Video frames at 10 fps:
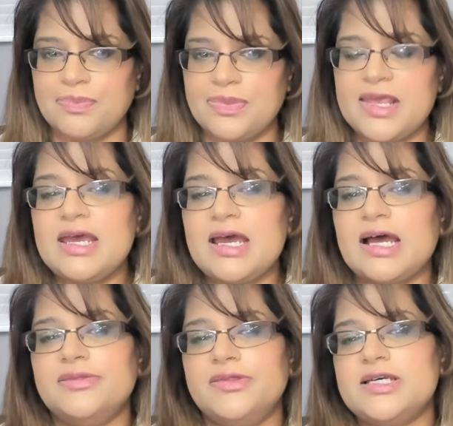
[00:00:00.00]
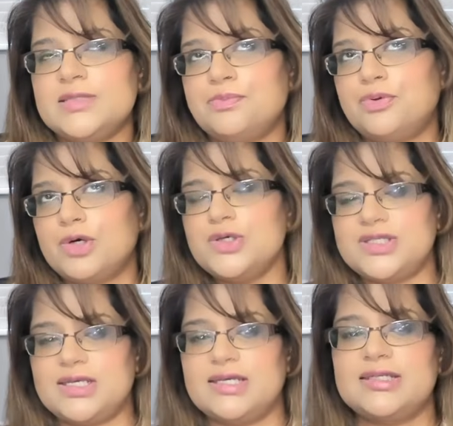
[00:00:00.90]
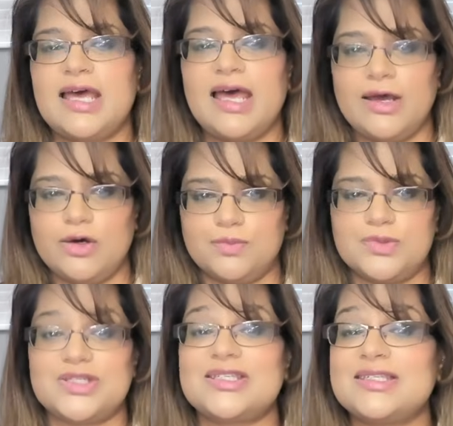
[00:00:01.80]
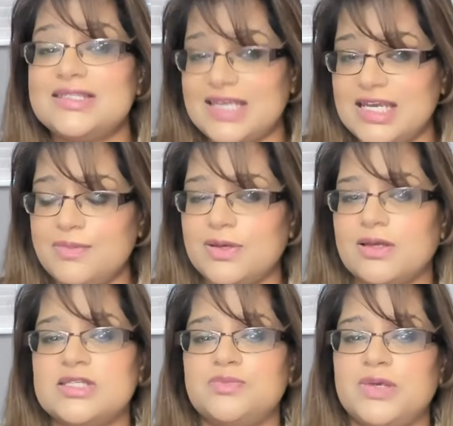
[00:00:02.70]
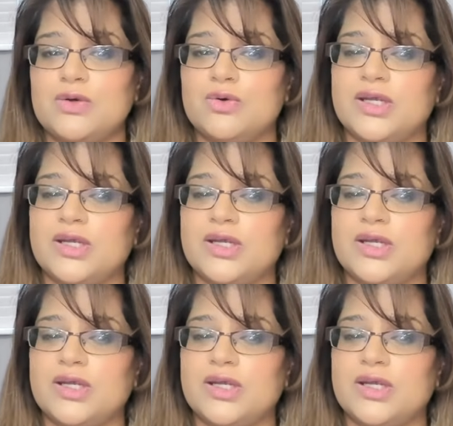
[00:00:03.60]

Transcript: And this process helped to stabilize Bitcoin